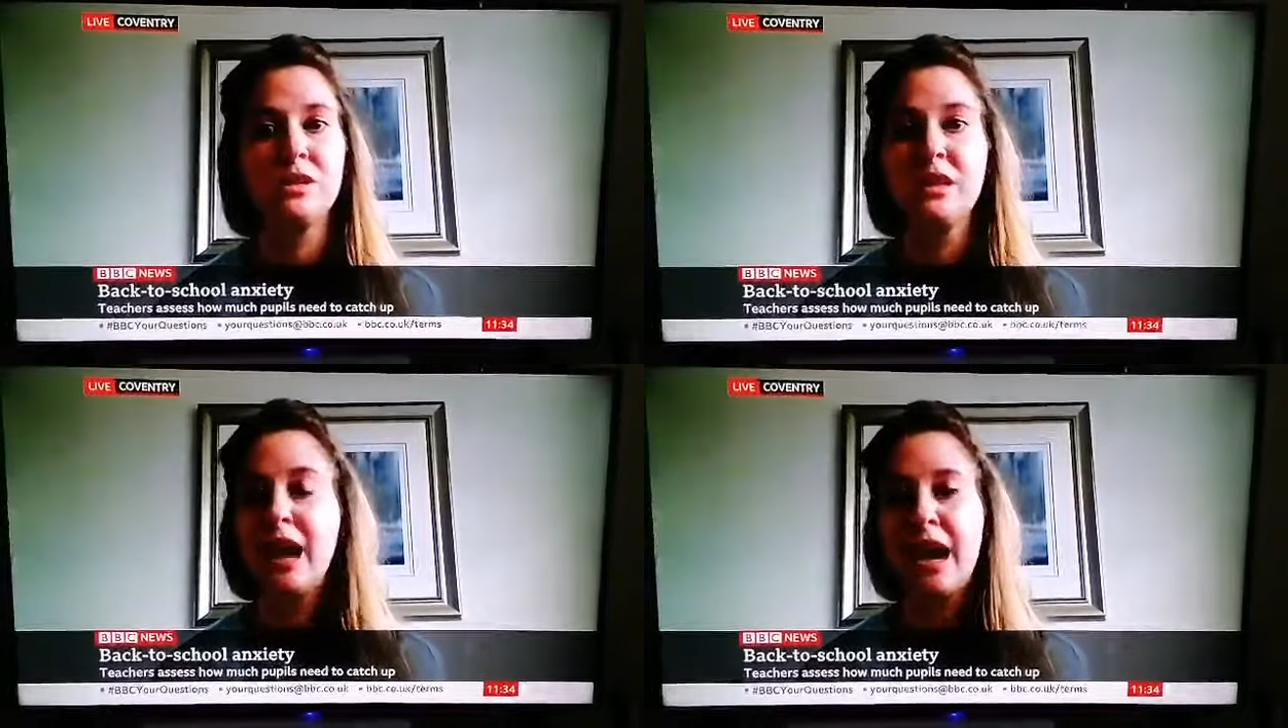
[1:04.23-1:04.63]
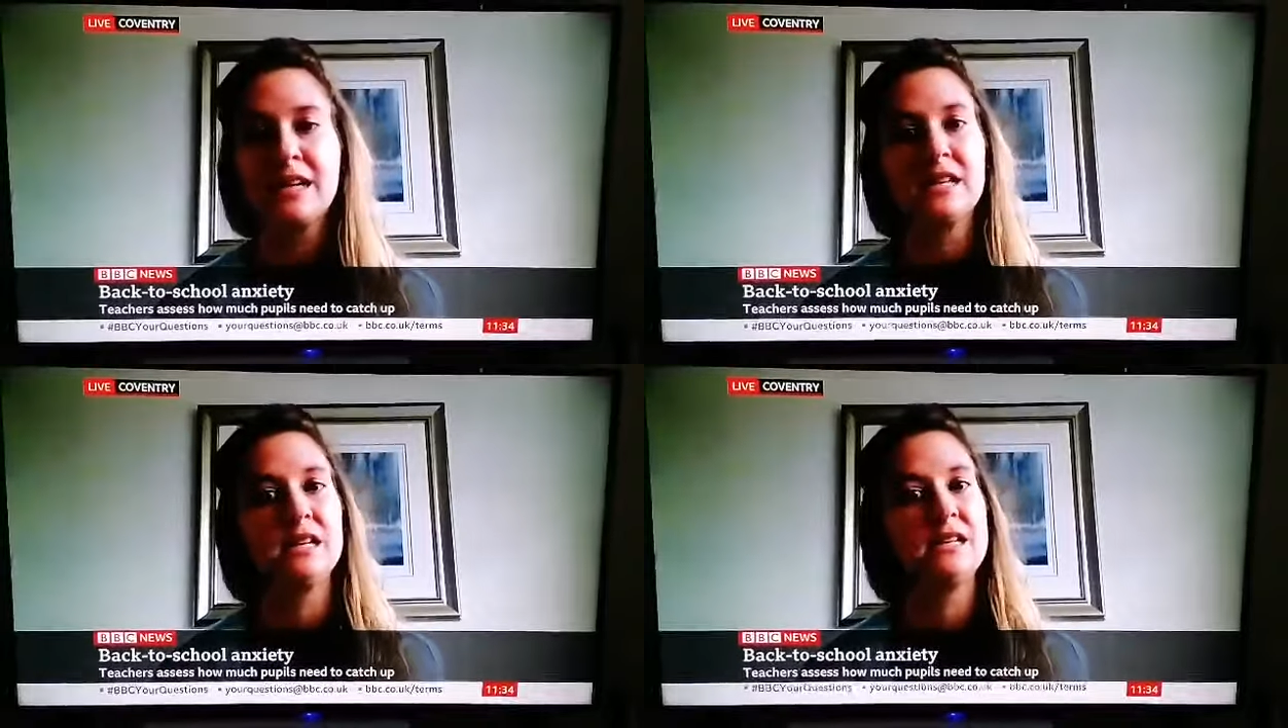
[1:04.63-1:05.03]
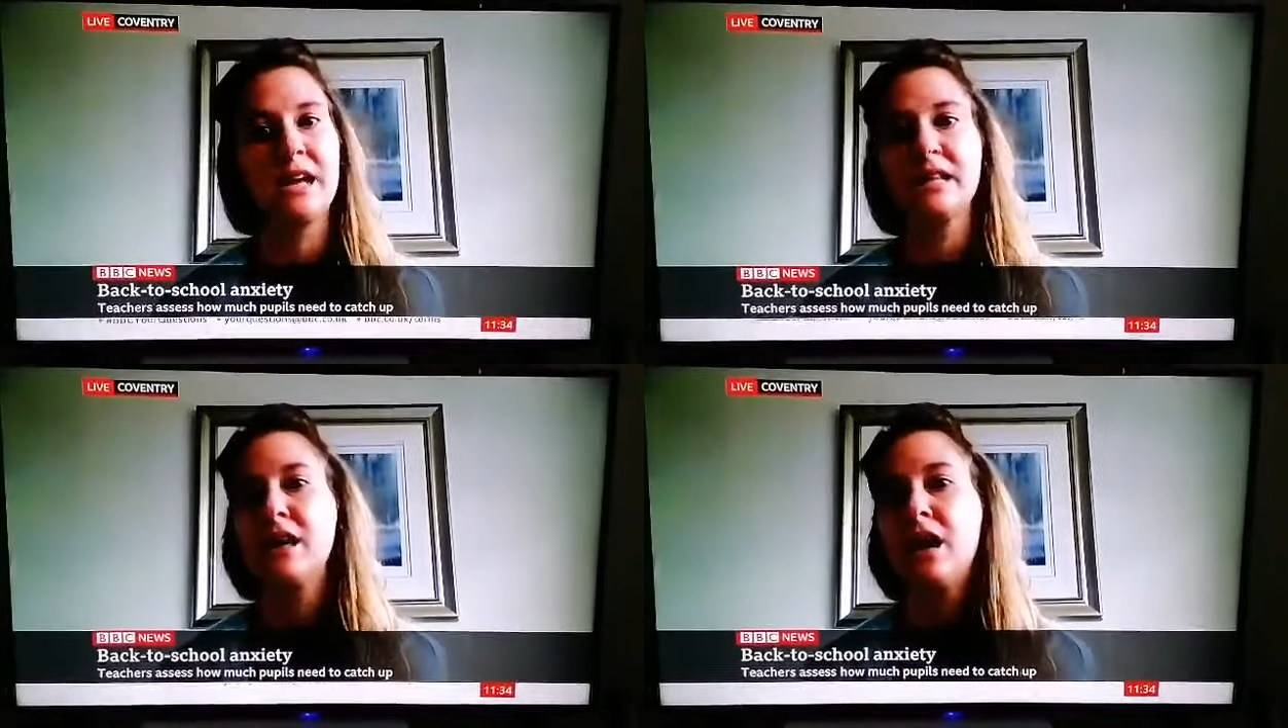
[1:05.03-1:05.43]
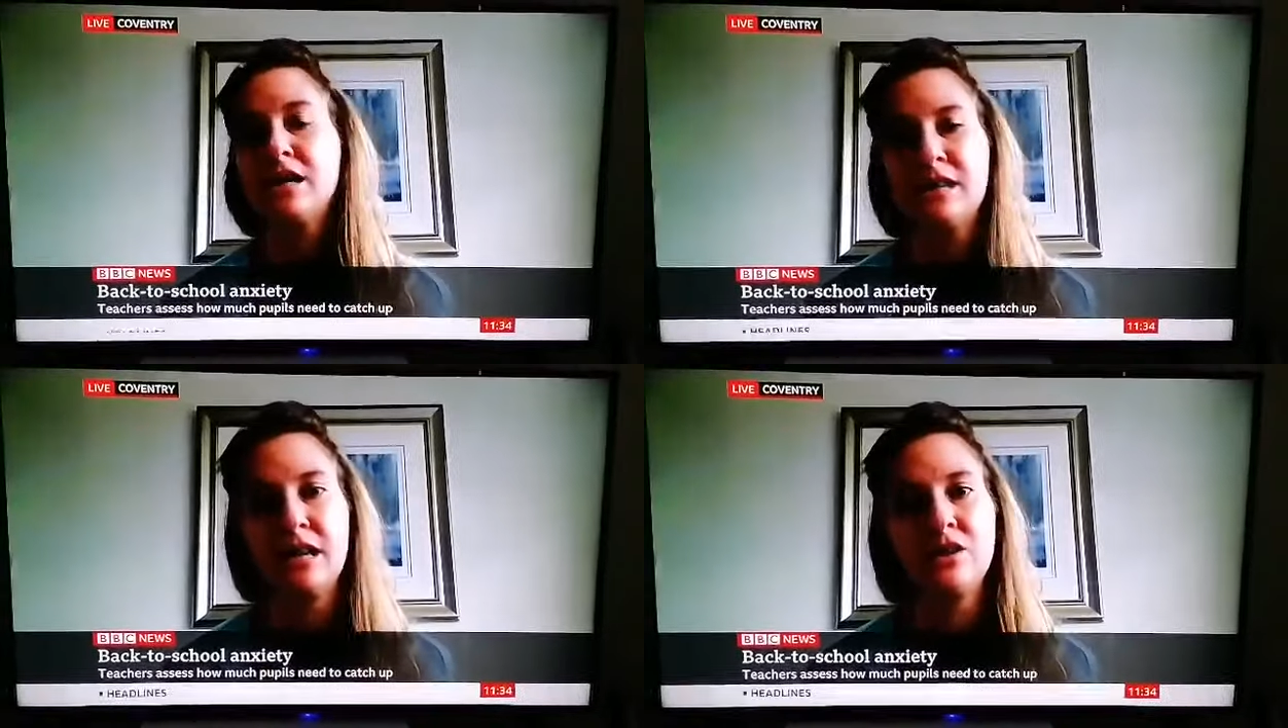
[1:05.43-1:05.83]
there's the added
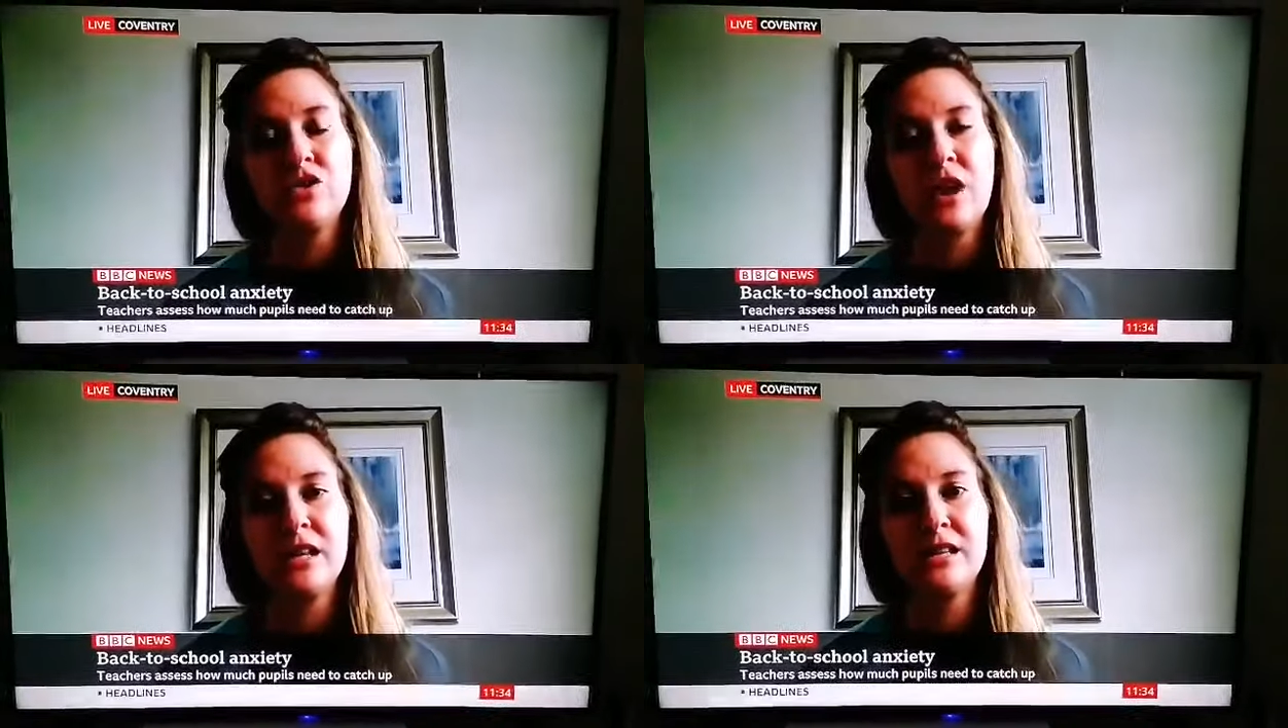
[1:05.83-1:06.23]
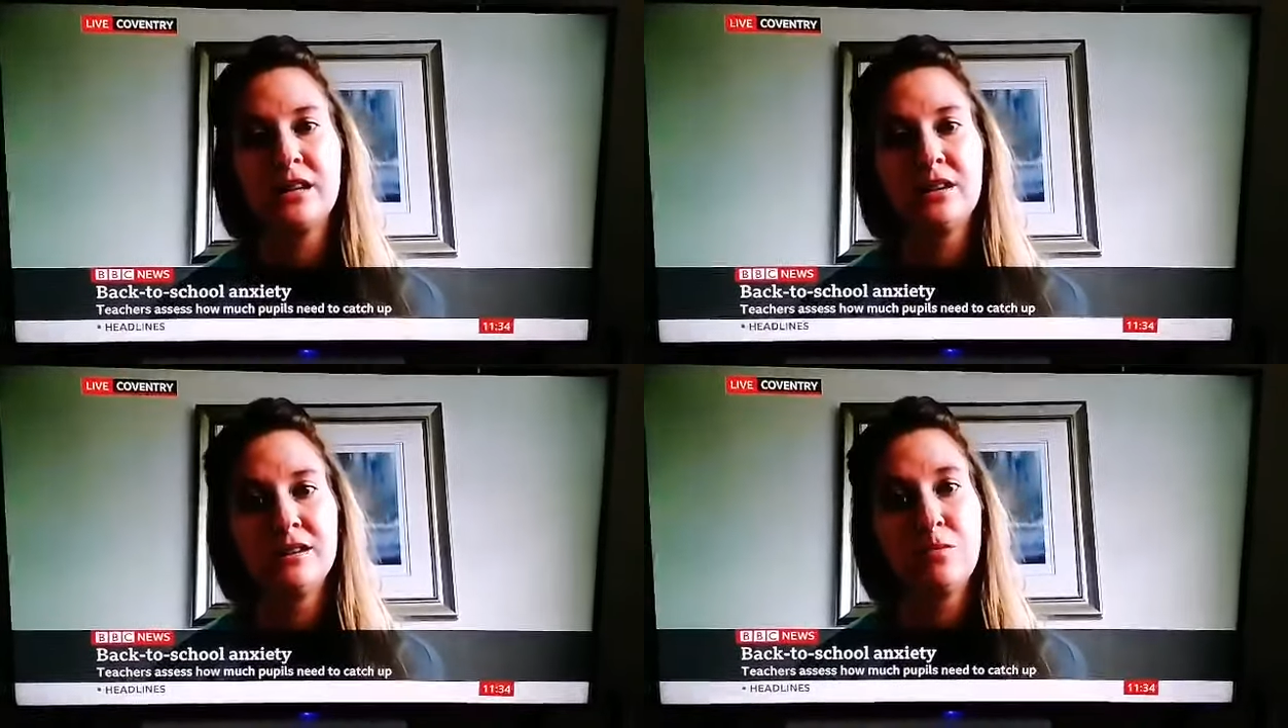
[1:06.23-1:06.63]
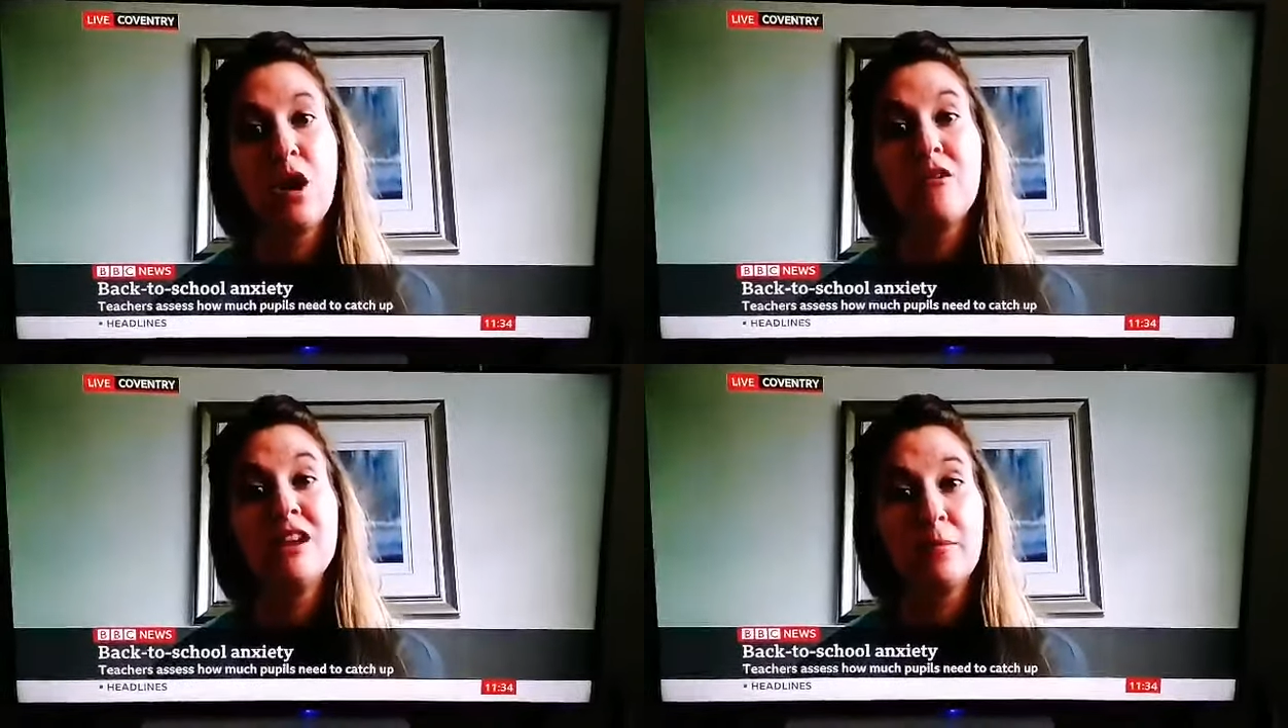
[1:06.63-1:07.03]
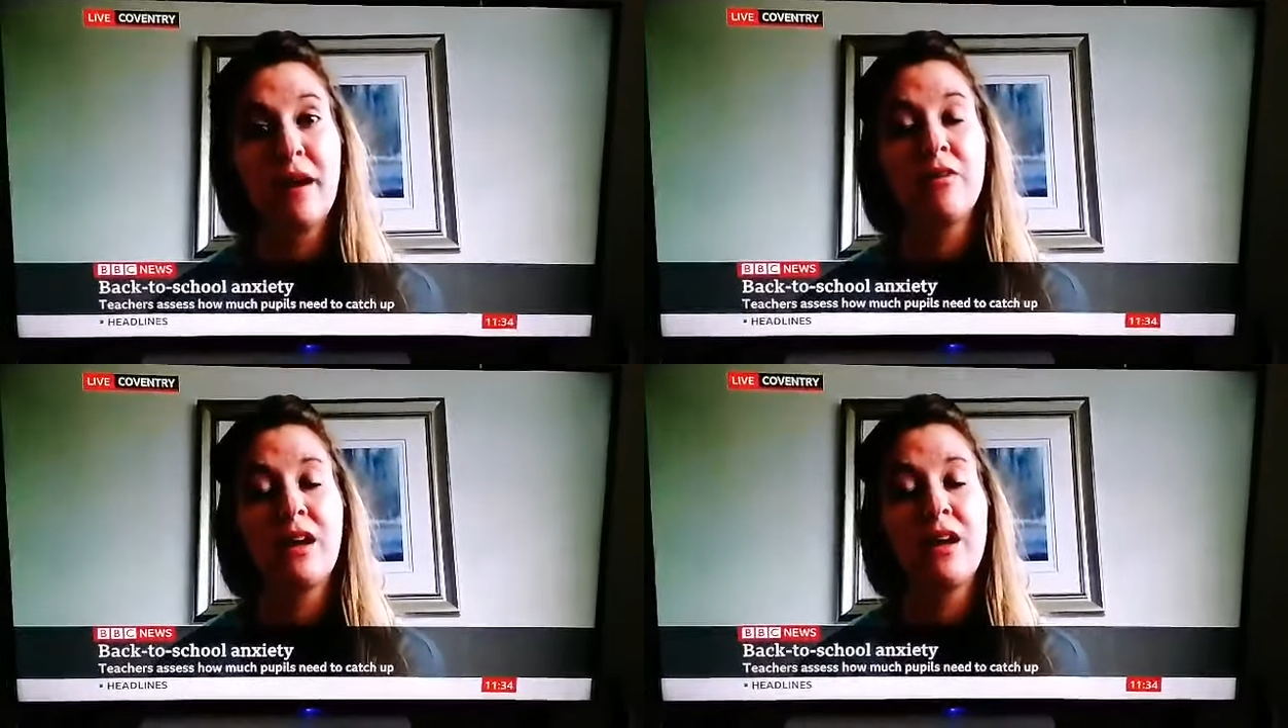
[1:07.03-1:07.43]
anxiety, stress and worry
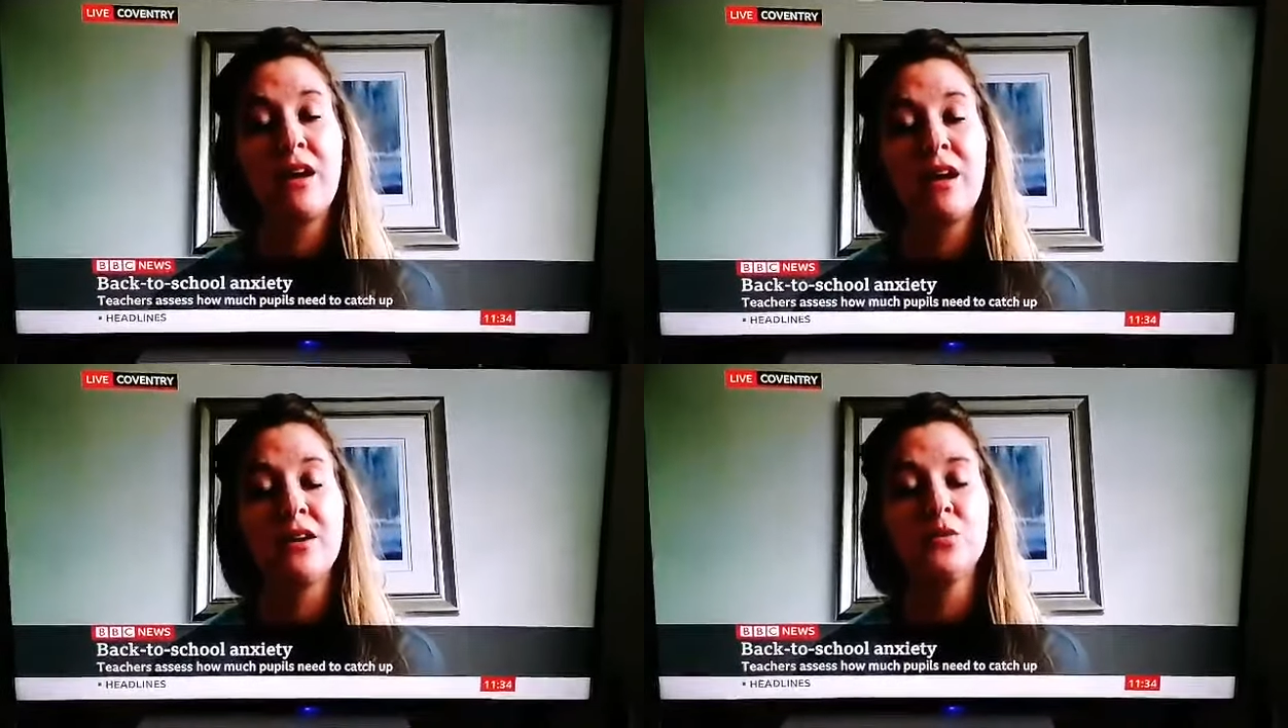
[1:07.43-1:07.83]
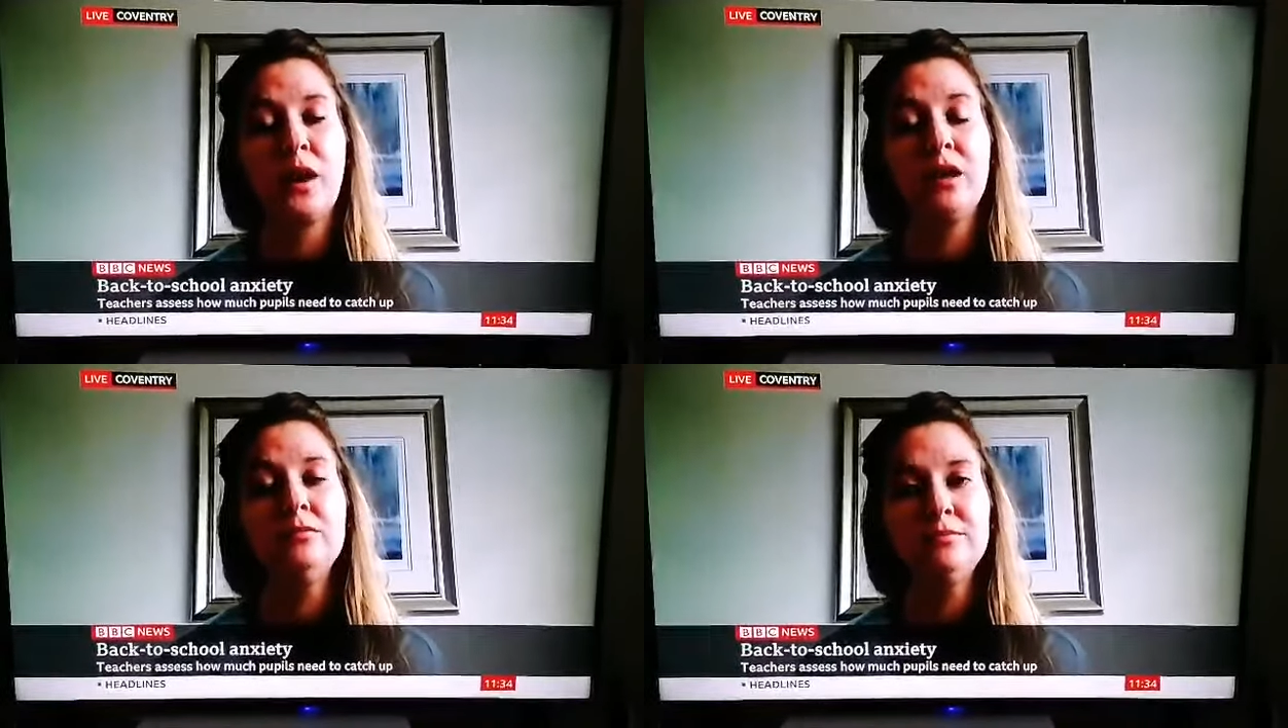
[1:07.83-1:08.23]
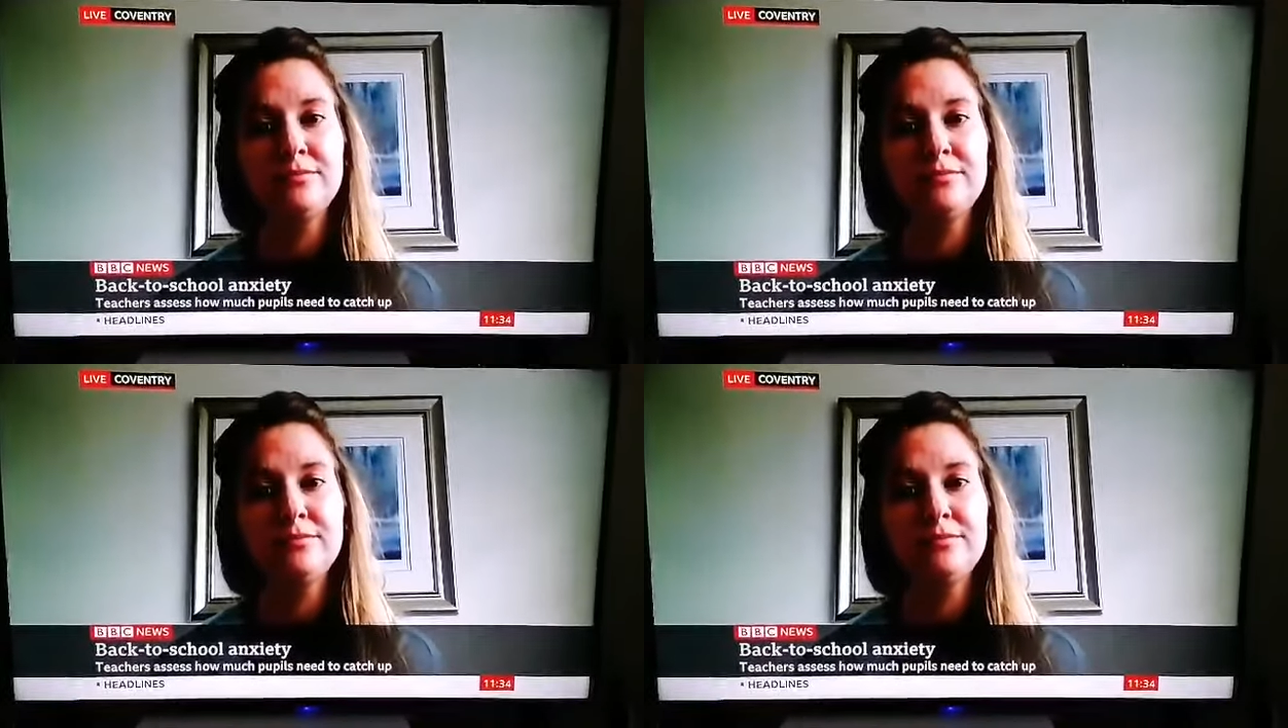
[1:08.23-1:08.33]
about that as well.